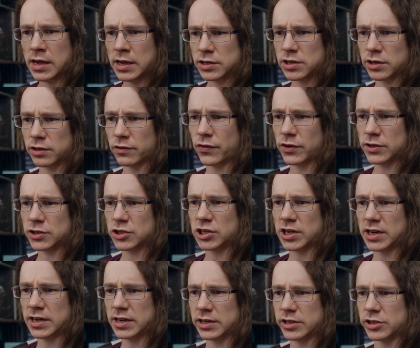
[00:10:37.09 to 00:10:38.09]
So the first
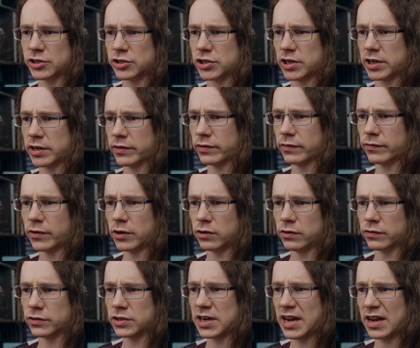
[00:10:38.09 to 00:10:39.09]
challenge
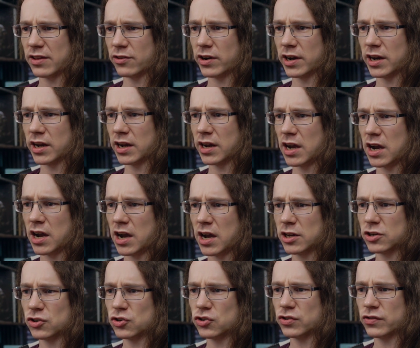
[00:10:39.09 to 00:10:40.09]
involves gathering
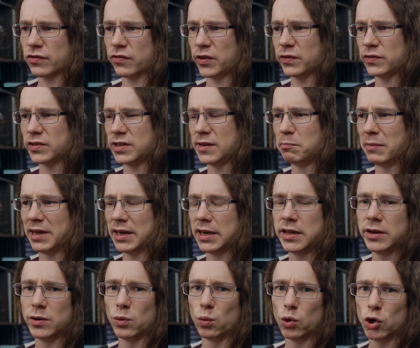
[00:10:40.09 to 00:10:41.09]
150
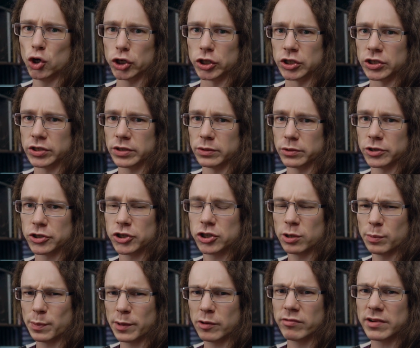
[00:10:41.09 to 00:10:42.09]
million wood, which
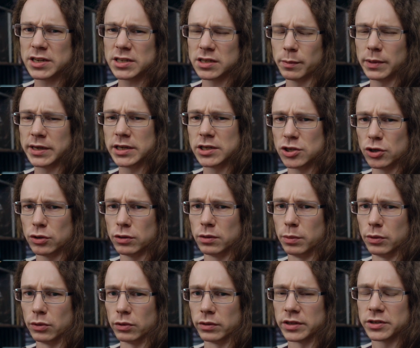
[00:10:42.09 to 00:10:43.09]
should be reasonably
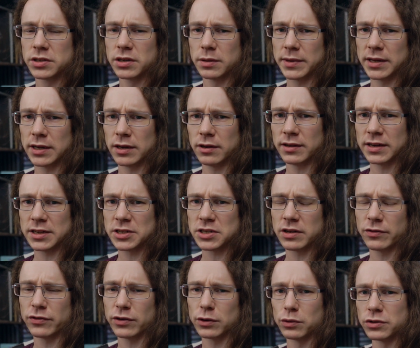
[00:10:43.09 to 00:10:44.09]
doable. It's going to be a lot less
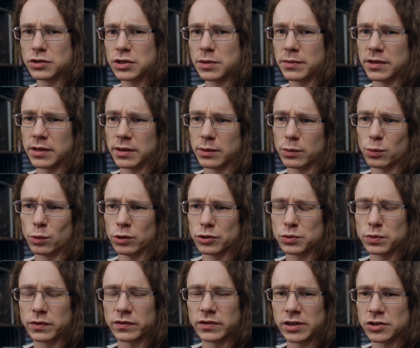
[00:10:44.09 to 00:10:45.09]
difficult than some of the ones
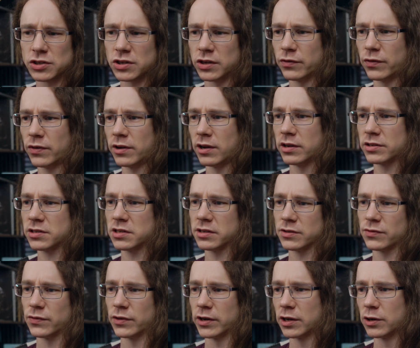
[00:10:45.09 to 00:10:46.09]
we've done so far, so that's
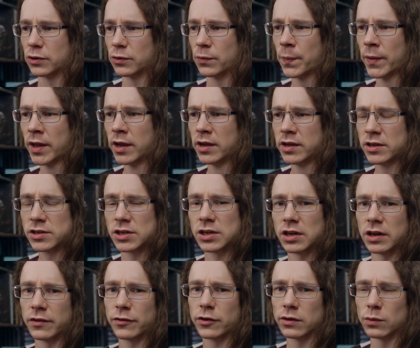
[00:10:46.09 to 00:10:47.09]
very cool. Certainly
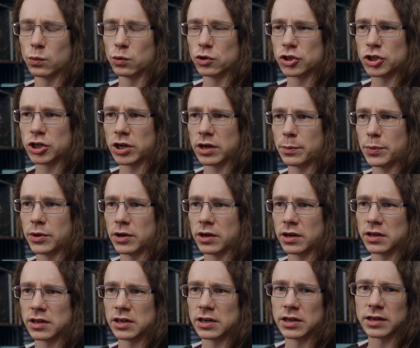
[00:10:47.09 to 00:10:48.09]
if you've got the woodchucker perk
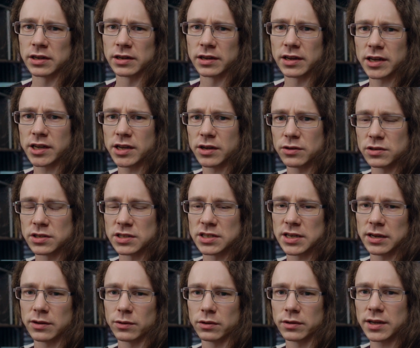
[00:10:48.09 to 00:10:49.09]
in your
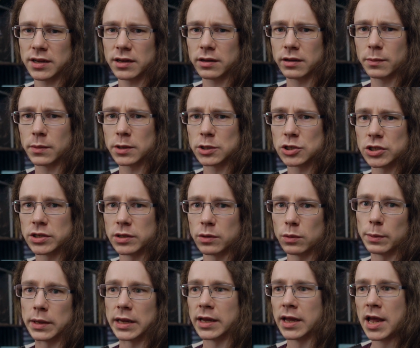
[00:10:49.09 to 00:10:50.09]
go-to-town on that, I imagine there will
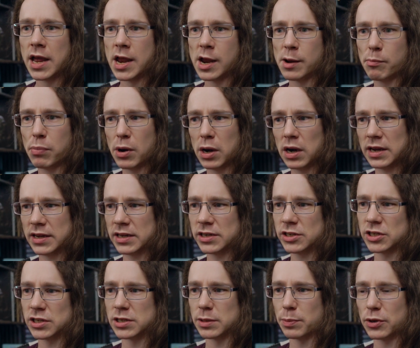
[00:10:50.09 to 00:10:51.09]
be
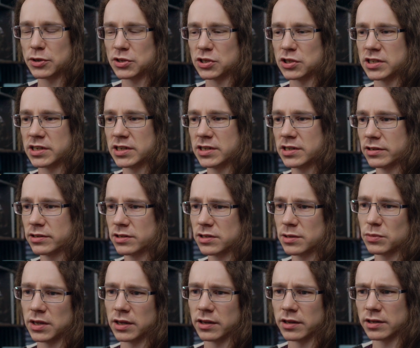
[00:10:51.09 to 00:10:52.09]
plenty deposited,
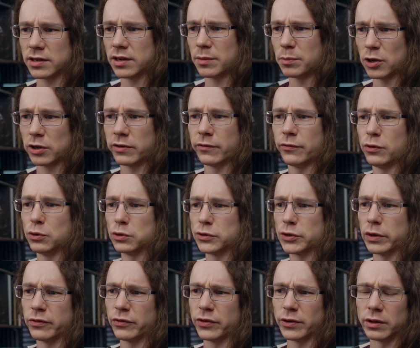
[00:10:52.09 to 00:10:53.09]
something that I'm looking forward
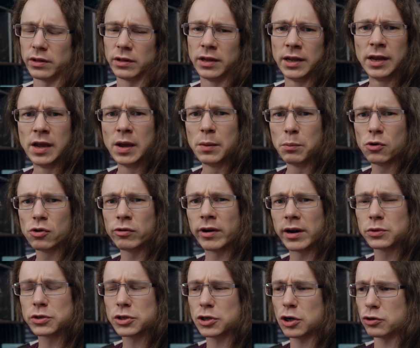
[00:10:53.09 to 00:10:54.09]
to. I feel more
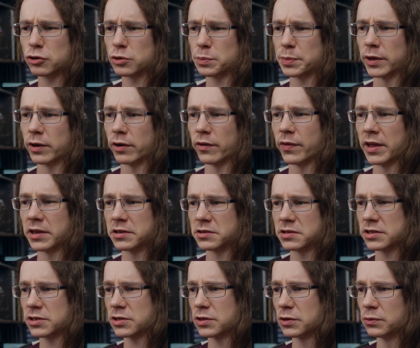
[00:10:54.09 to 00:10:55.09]
able to contribute on that, so
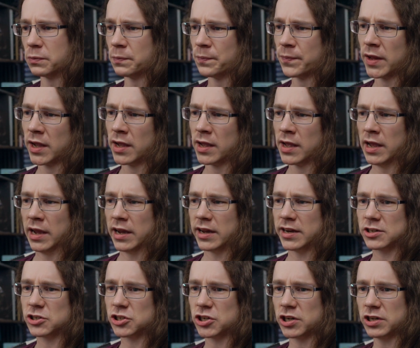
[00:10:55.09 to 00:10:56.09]
that's cool. In
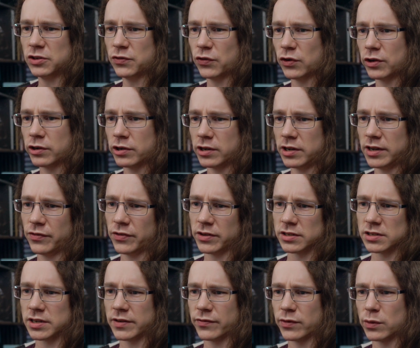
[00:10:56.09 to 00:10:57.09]
exchange for your
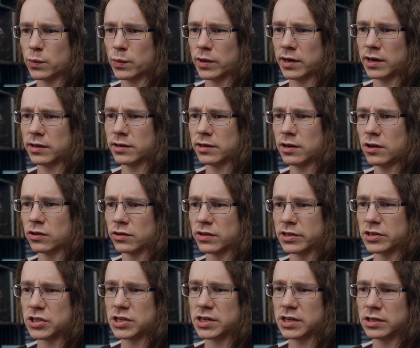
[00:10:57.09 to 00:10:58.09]
efforts, everyone will unlock the
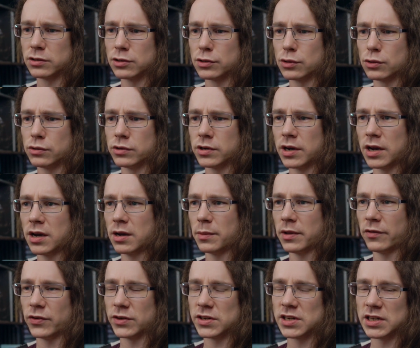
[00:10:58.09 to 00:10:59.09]
Steel Dawn Army
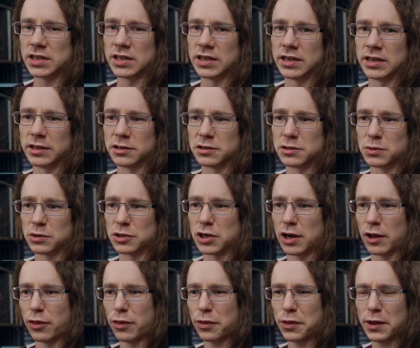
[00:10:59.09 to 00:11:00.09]
Fatigues, which I
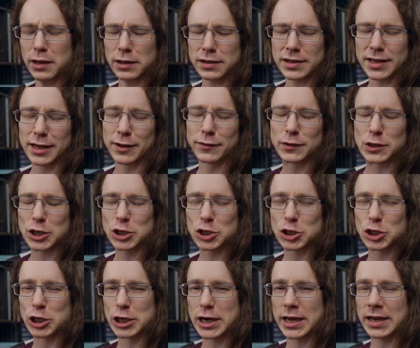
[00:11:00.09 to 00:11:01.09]
think they have
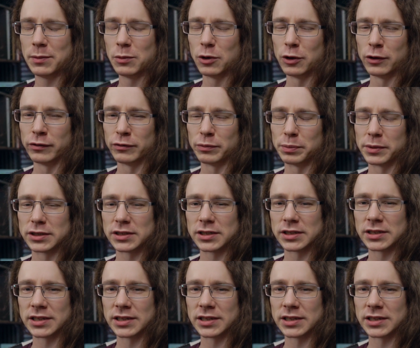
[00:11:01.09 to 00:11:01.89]
changed the name of, because I